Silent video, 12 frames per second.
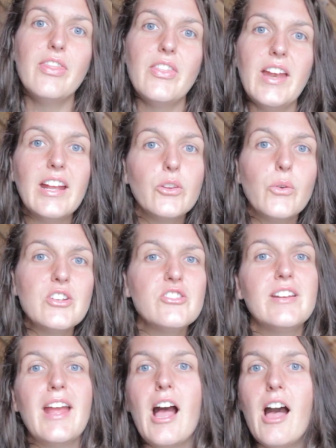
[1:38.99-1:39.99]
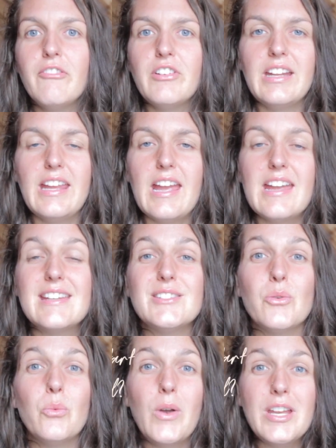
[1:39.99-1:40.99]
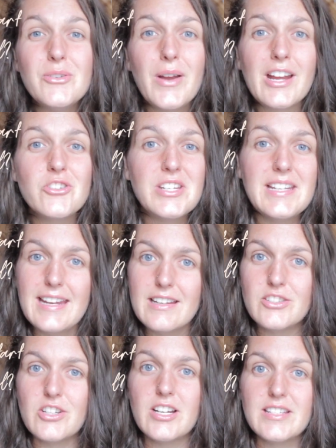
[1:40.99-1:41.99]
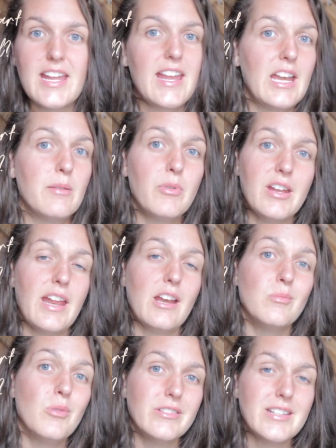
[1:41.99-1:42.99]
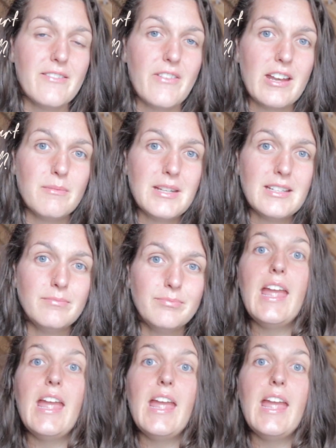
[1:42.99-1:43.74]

The next question I often get is, when do I actually need to start taking a prenatal multivitamin?